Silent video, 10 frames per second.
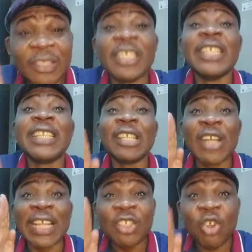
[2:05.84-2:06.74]
The
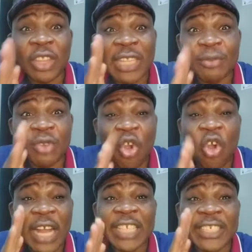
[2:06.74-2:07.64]
contraption
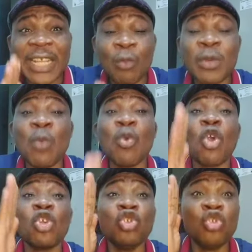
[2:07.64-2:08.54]
called Nigeria, they will
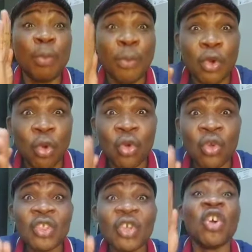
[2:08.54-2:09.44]
continue to borrow
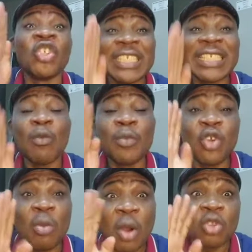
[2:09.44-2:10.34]
until there will be
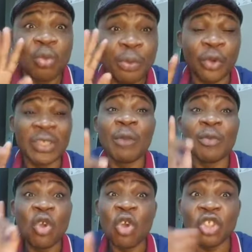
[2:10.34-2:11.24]
no more to borrow. There will be
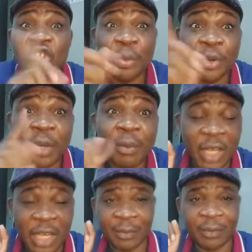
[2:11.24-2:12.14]
no country to borrow them
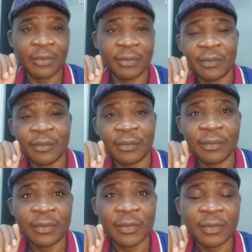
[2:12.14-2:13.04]
money in.
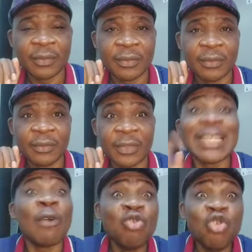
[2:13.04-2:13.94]

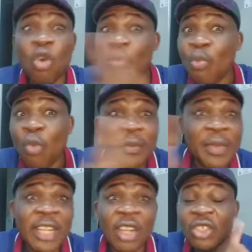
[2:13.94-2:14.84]
There will no more be
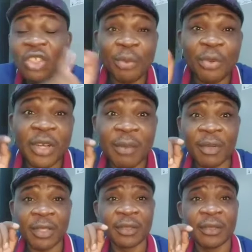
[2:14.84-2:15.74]
any country to borrow them money.